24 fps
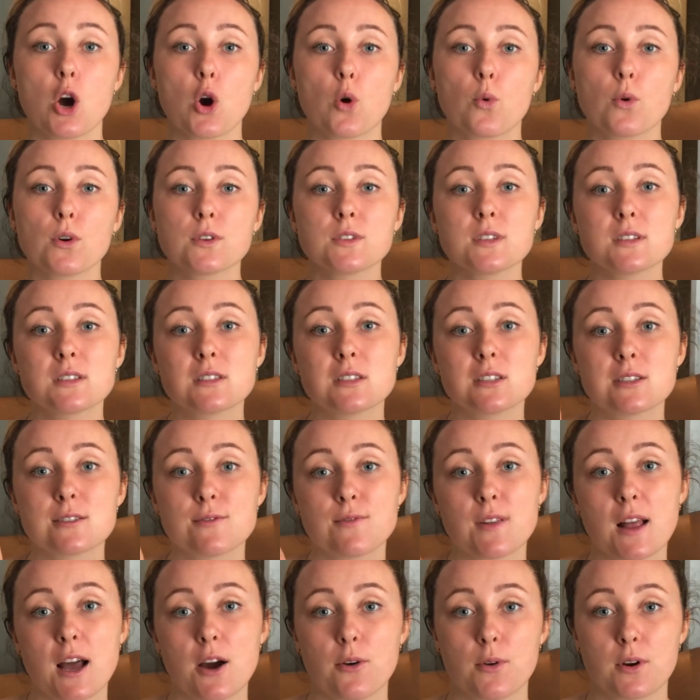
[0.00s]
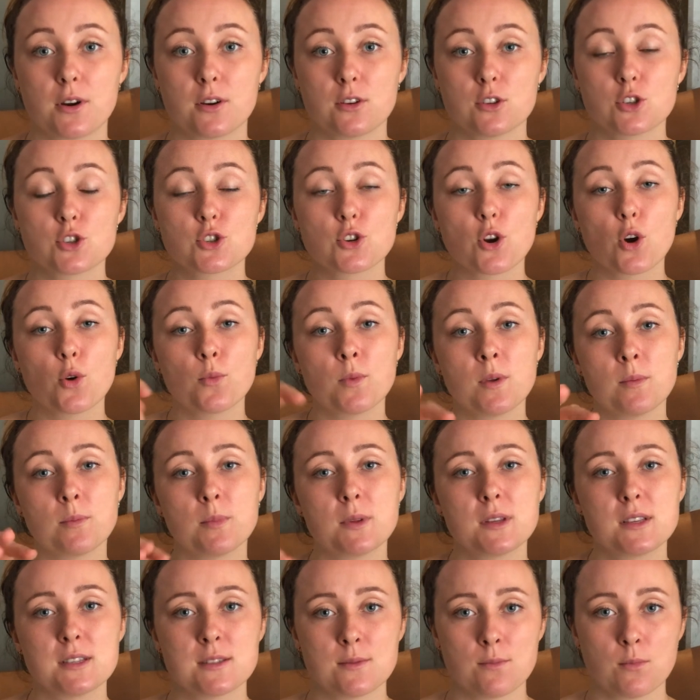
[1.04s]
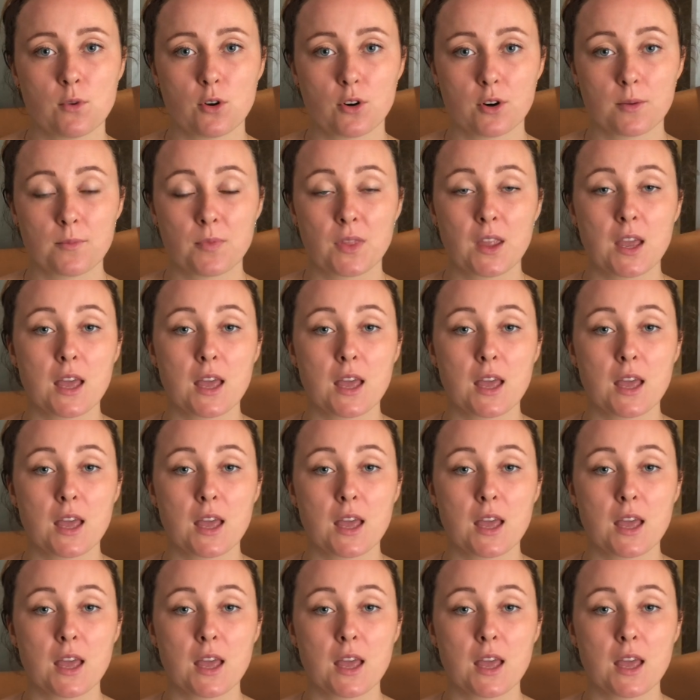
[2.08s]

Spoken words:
what is this flower? Show me please more.